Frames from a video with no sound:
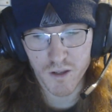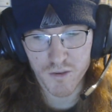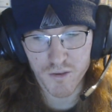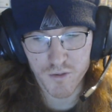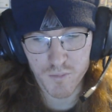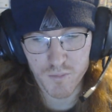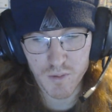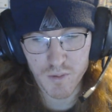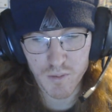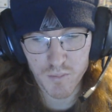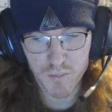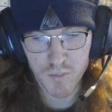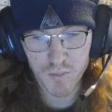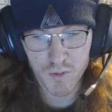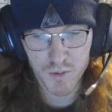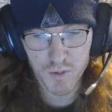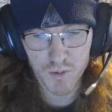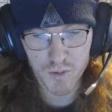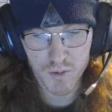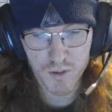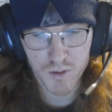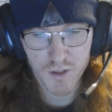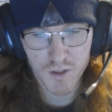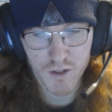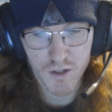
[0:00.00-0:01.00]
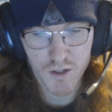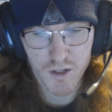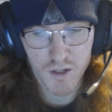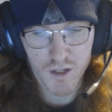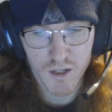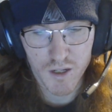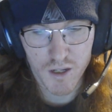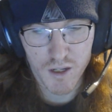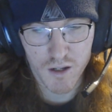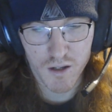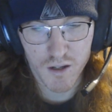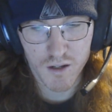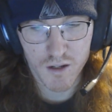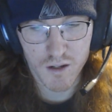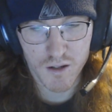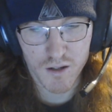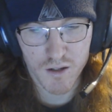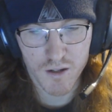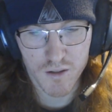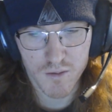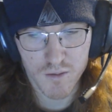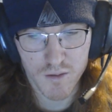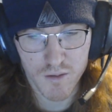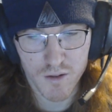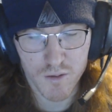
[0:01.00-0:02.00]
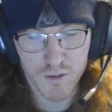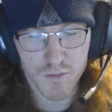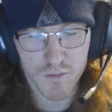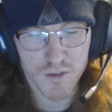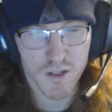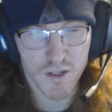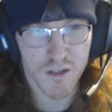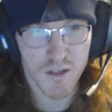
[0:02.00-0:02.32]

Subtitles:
Other people, they don't